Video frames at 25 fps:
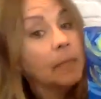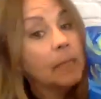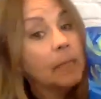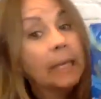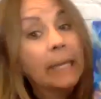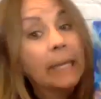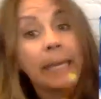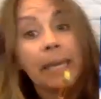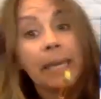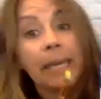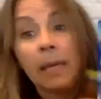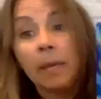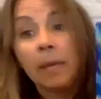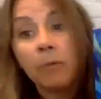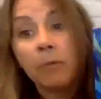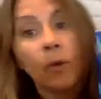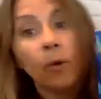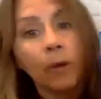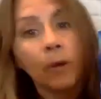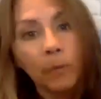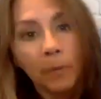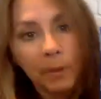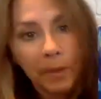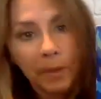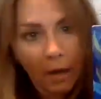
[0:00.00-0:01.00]
Keep
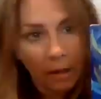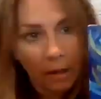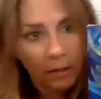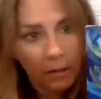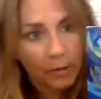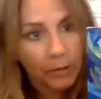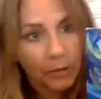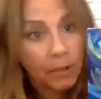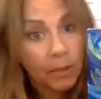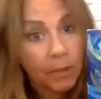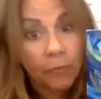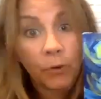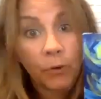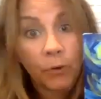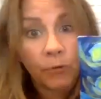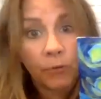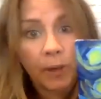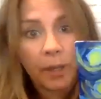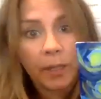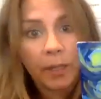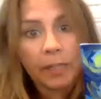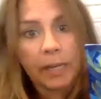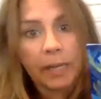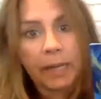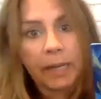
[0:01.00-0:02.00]
going with colors. If you're
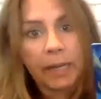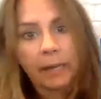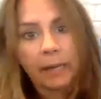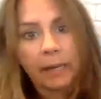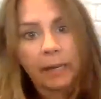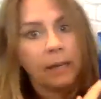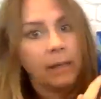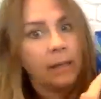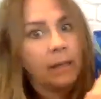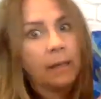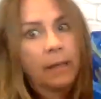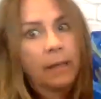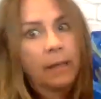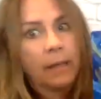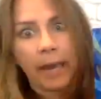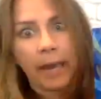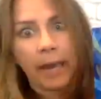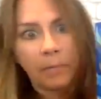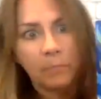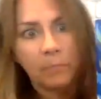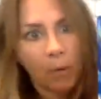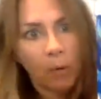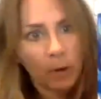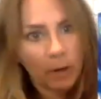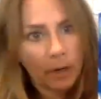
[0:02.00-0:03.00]
feeling it, add
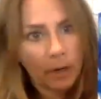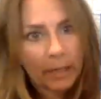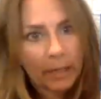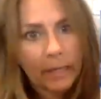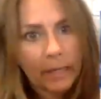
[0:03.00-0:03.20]
more.